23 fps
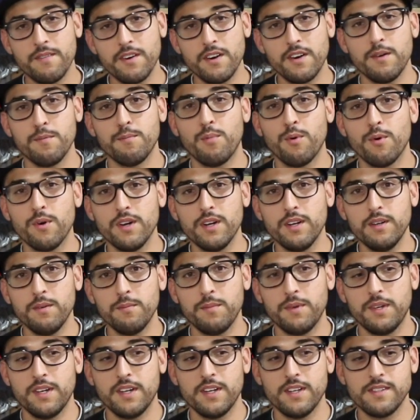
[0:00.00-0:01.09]
very
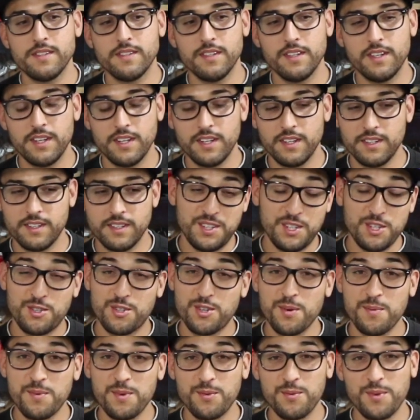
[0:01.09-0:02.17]
important because it
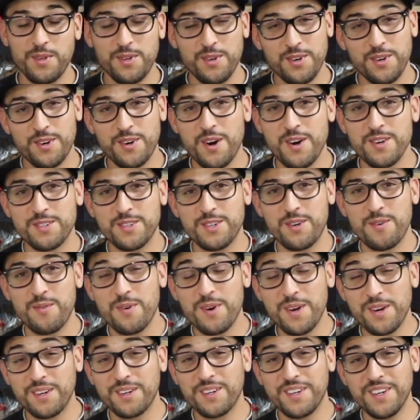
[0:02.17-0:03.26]
determines whether your car is going to
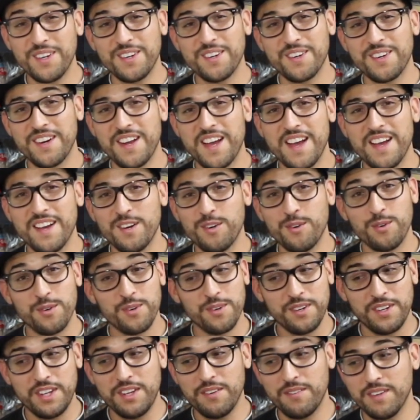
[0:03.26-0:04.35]
run good or not,
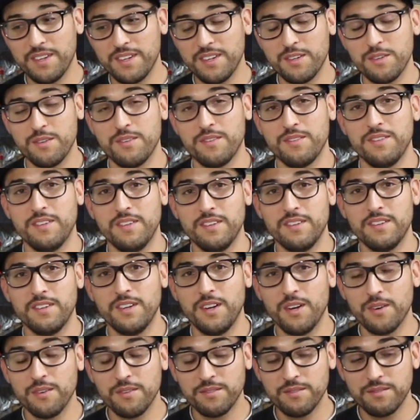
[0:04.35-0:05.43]
or even,
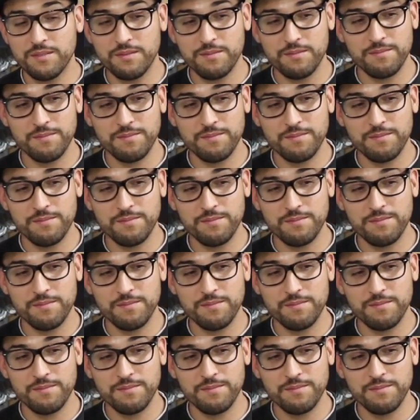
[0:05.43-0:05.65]
you know,